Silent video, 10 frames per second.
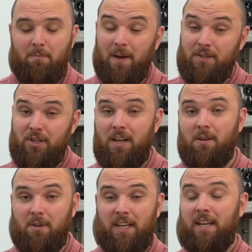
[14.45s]
but
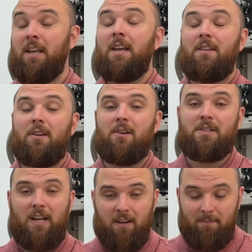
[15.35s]
genuinely there are a
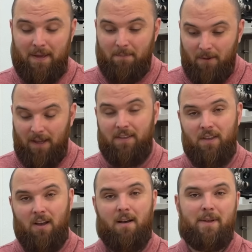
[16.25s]
ton of people in
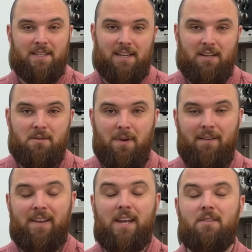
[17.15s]
the comment section of my
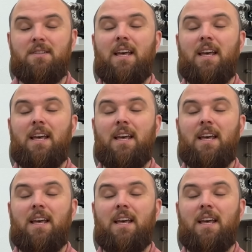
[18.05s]
videos